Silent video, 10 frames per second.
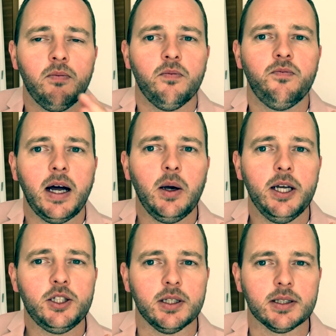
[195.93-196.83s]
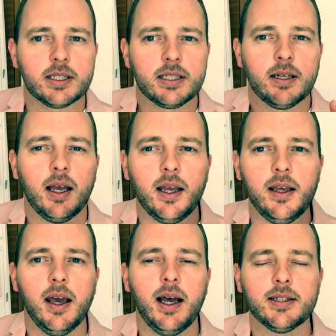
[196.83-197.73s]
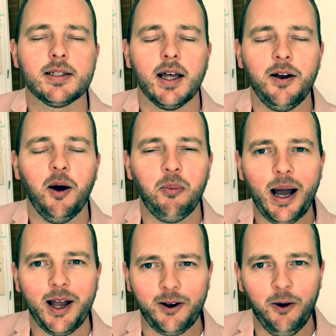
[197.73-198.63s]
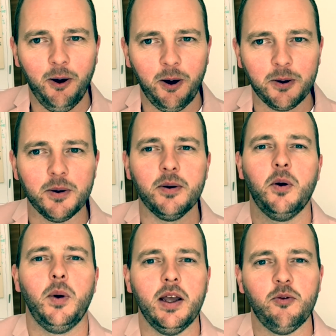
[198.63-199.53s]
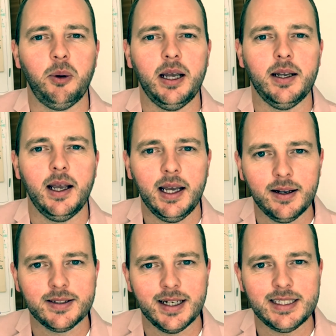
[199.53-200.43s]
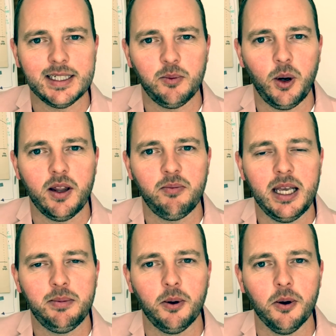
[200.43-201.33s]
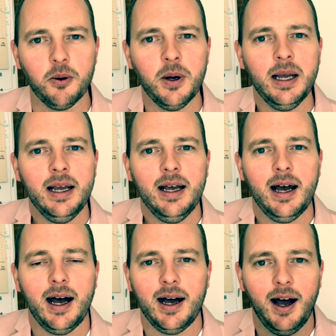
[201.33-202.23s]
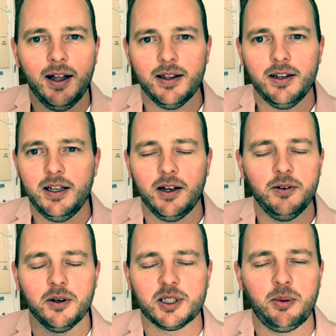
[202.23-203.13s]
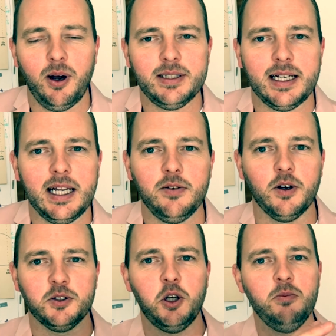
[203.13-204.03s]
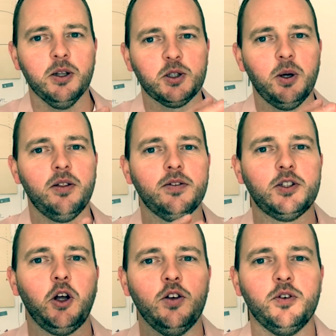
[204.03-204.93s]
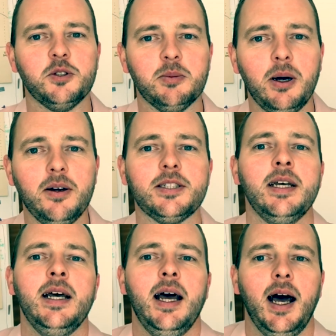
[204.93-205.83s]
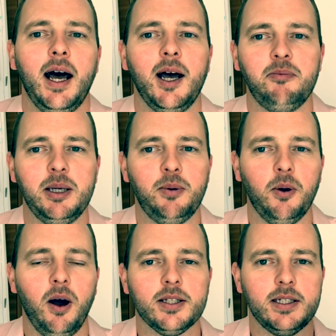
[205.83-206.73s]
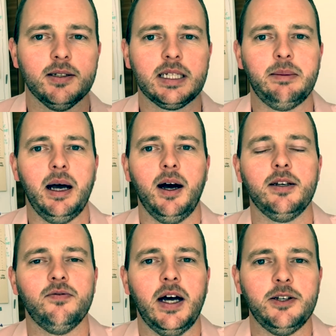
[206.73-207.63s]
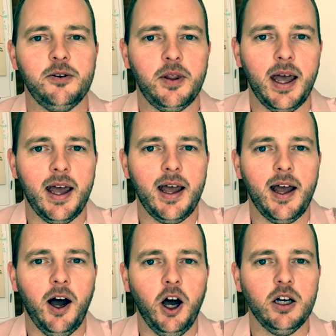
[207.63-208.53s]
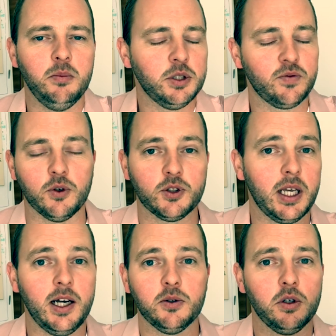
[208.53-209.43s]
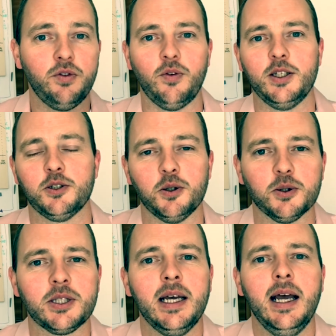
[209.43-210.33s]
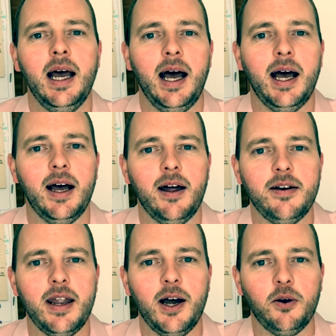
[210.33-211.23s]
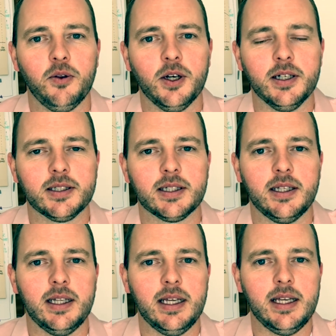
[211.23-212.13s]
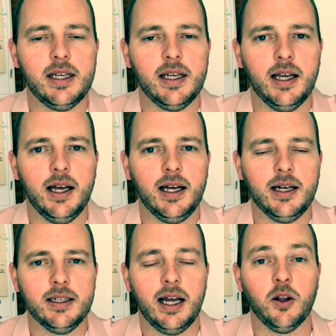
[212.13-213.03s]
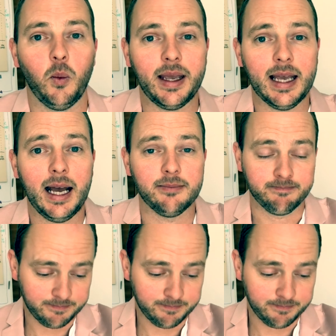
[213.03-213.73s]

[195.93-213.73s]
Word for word: Valuations, yes, they are back on. We have been inundated with people uh, you know, not surprisingly, we've got two months' worth of stifled demand. Uh, people are asking us to come out and value their homes for sales or for rentals uh, now that the uh, now that we can.